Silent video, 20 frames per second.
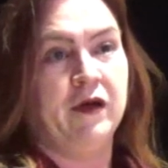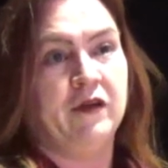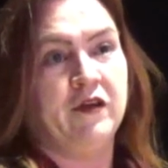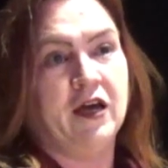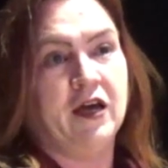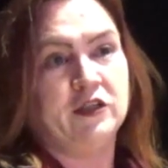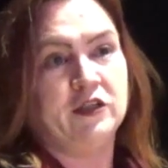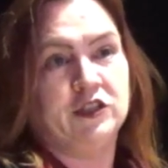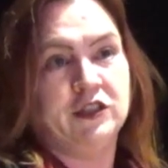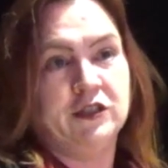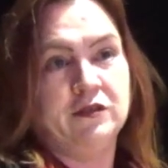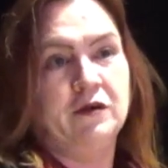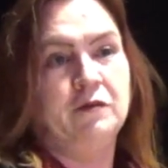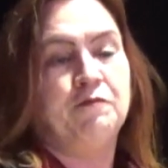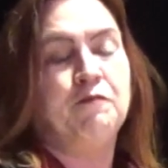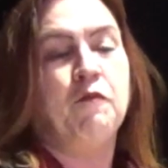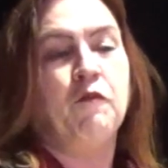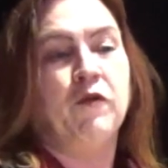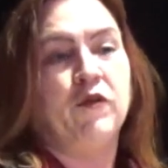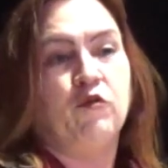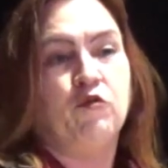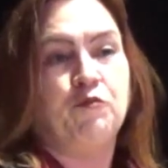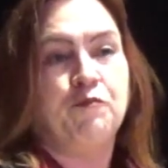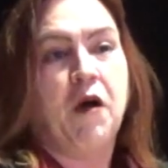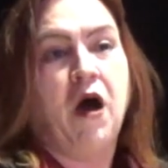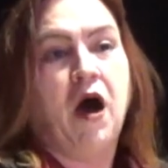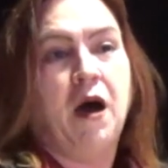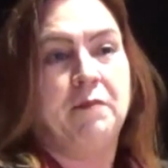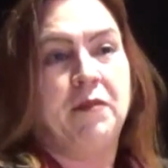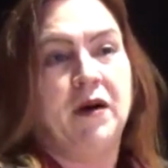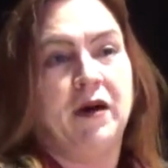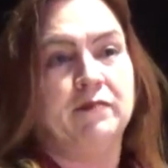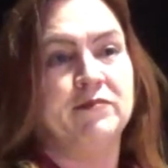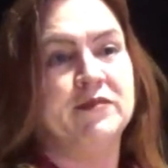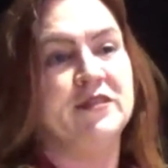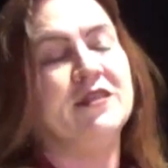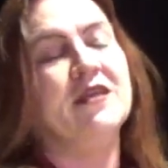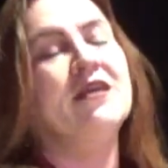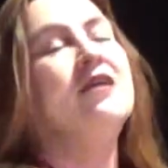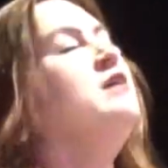attached in one of those
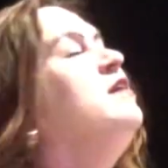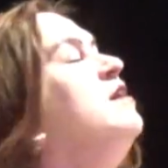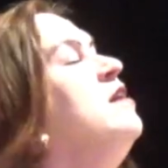pop-ups,